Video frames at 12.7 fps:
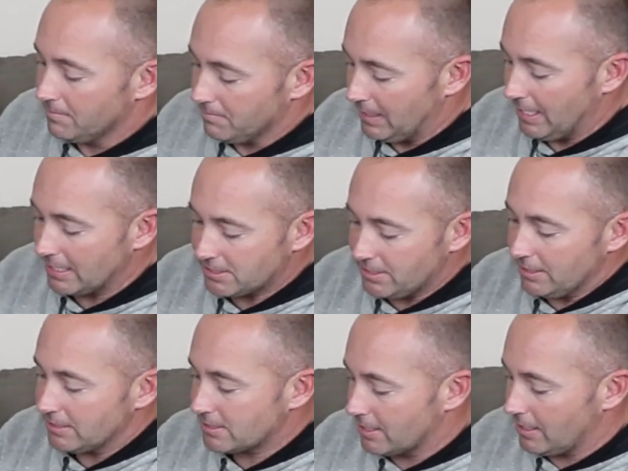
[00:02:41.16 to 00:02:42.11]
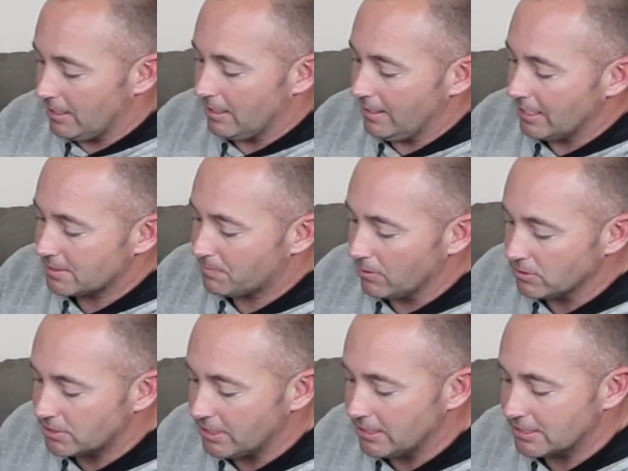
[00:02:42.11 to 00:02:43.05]
my next disc, next
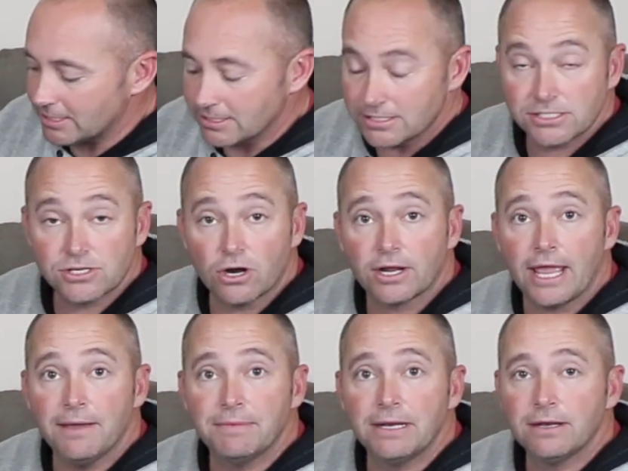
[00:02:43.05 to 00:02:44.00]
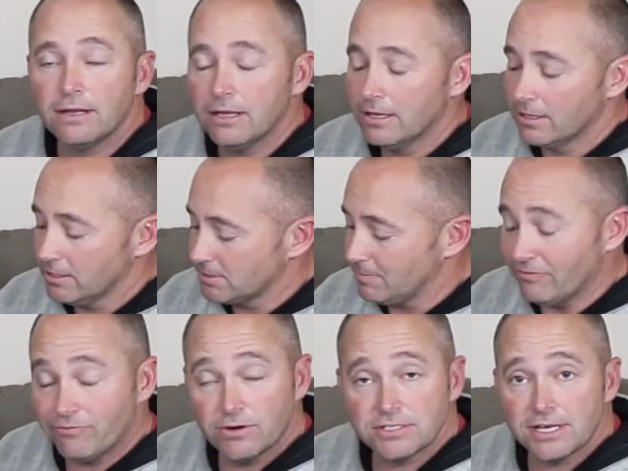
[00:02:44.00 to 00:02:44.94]
approach disc, is a Star Cayman. This is
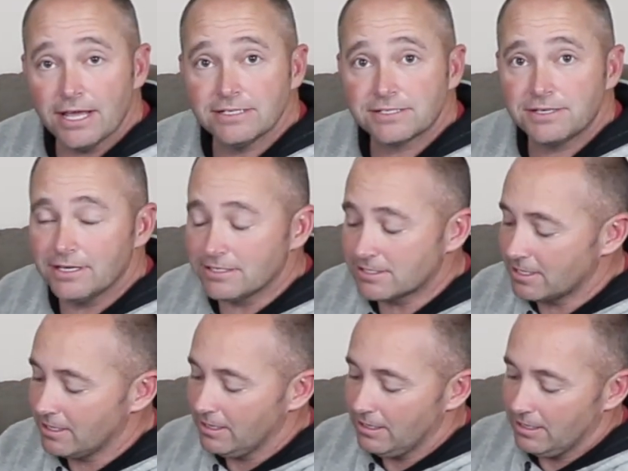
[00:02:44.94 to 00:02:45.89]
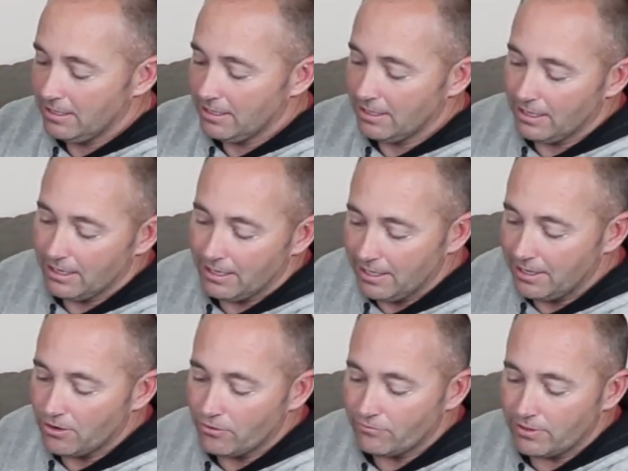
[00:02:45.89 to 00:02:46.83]
my first ace disc. I hit
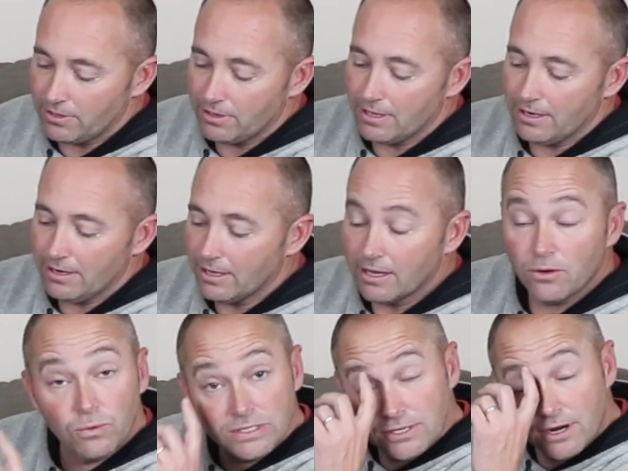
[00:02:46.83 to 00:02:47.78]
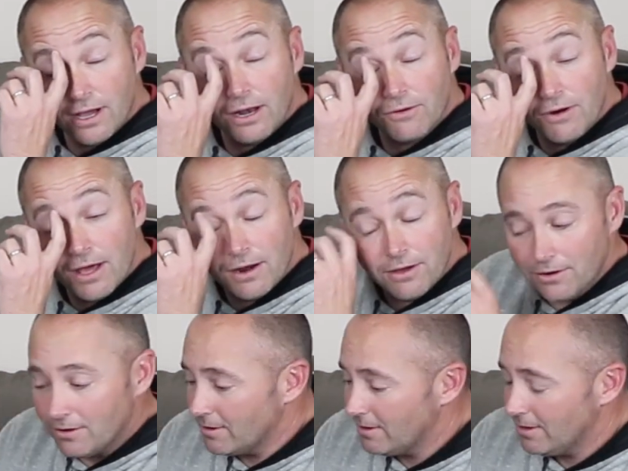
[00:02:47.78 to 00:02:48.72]
it over in Windsor,
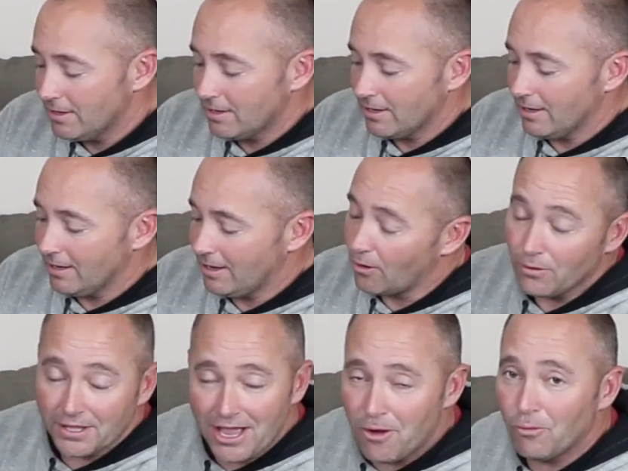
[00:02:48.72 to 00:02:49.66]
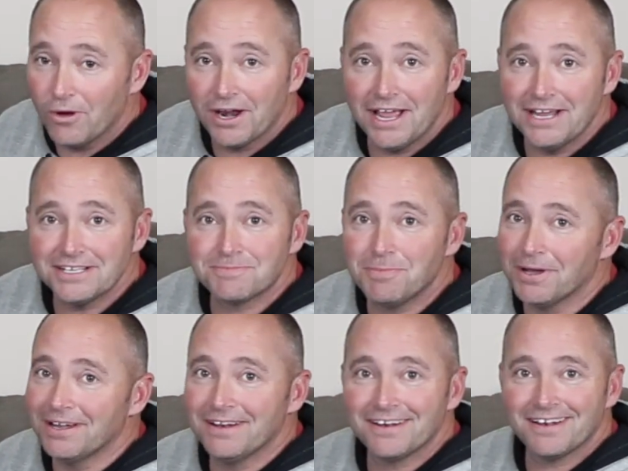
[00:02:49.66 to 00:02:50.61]
Colorado. Only got one ace,
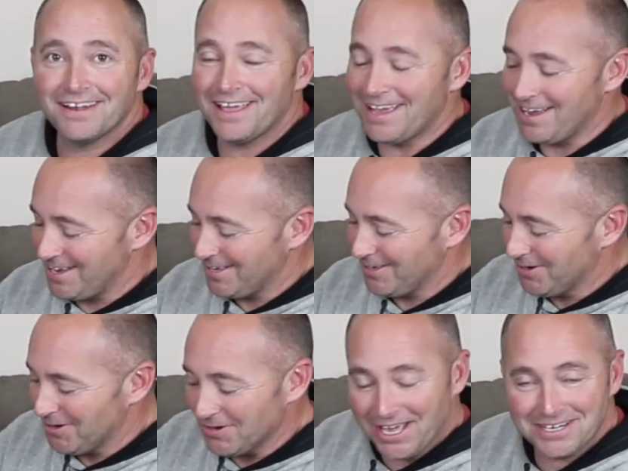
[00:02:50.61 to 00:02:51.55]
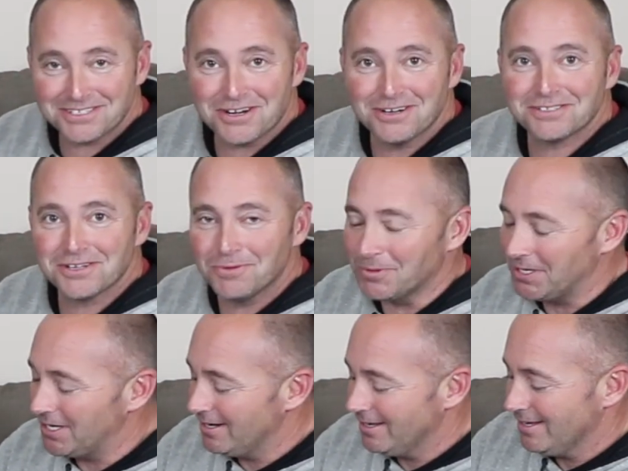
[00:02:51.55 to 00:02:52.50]
but hey, you know, got to start
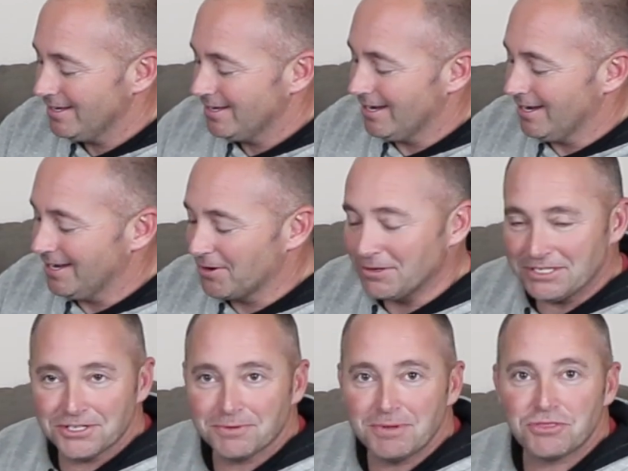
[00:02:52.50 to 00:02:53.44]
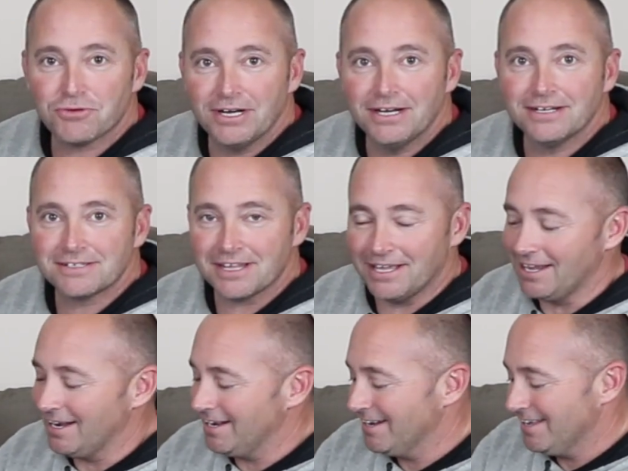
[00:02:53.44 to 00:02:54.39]
somewhere. It only took me 3 years to
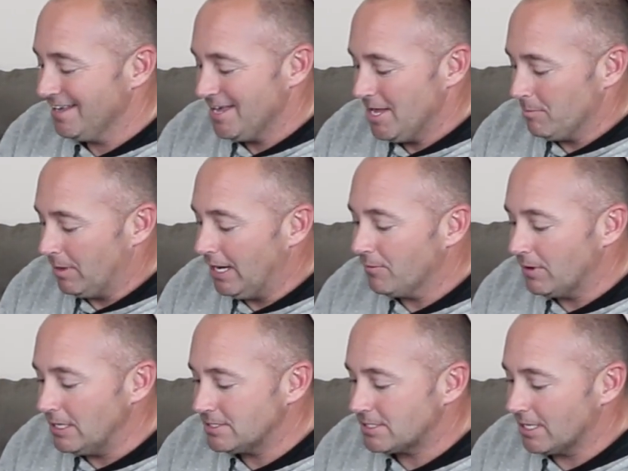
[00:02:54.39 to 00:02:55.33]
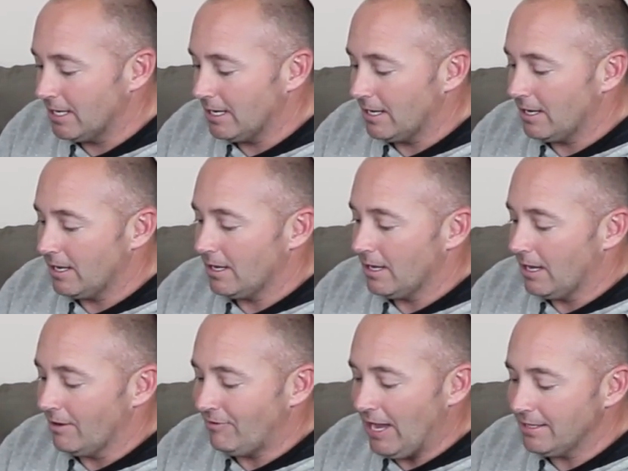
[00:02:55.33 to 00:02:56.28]
get it. But anyways,
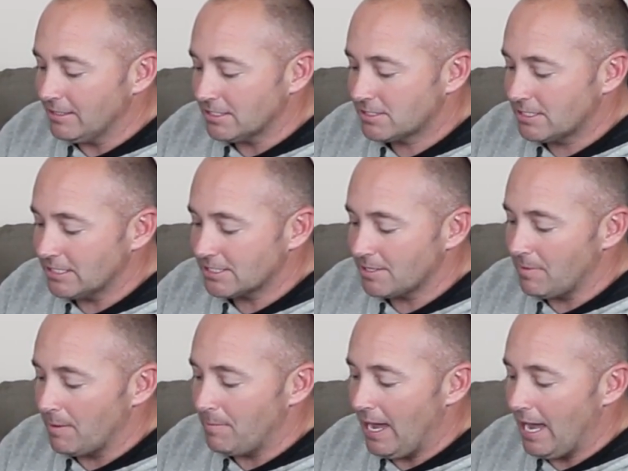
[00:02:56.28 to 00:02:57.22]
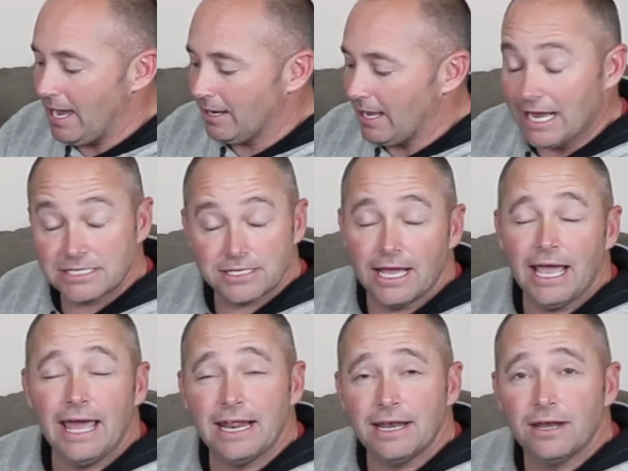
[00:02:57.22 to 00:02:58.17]
I've had this disc in my bag. Actually,
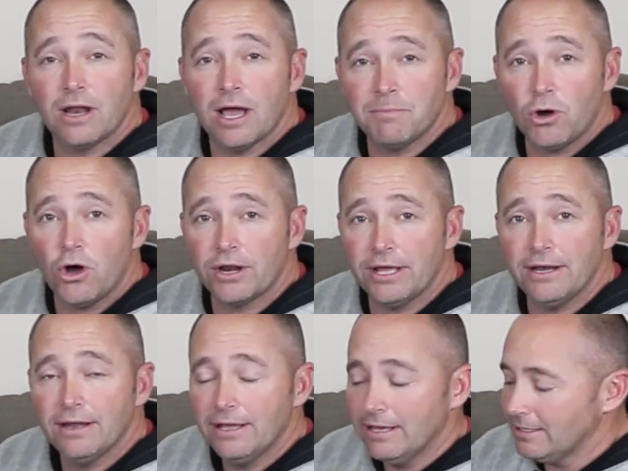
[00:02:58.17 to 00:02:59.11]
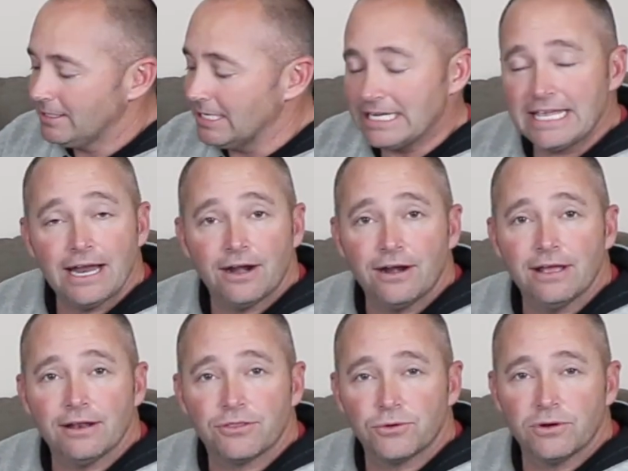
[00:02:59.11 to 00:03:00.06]
I bought it, didn't carry
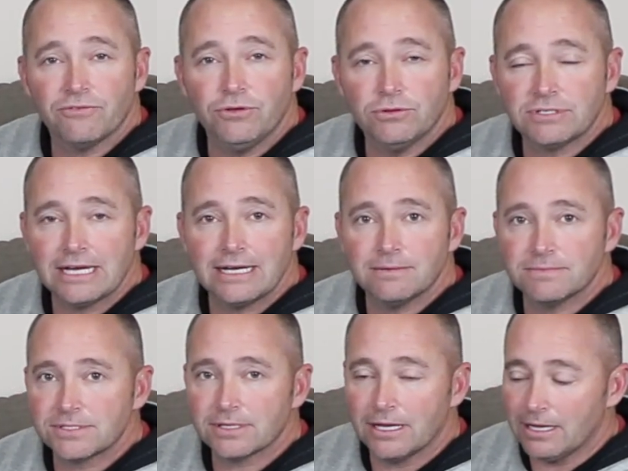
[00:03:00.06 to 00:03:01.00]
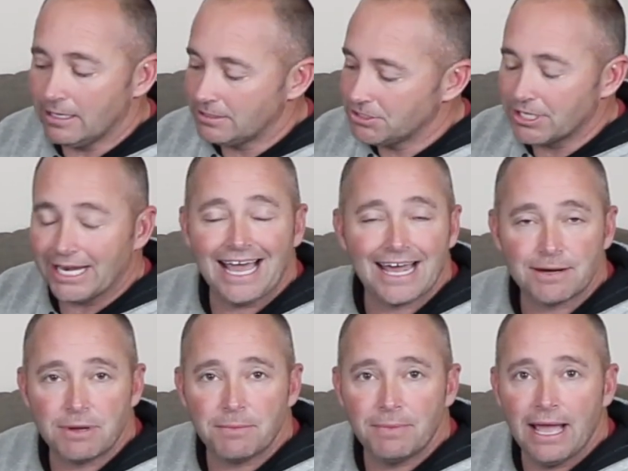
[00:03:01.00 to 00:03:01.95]
it, threw it a few times, took it out
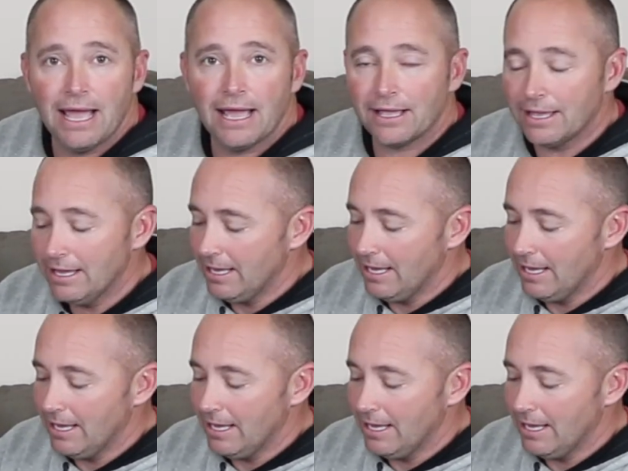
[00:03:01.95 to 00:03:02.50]
of my bag,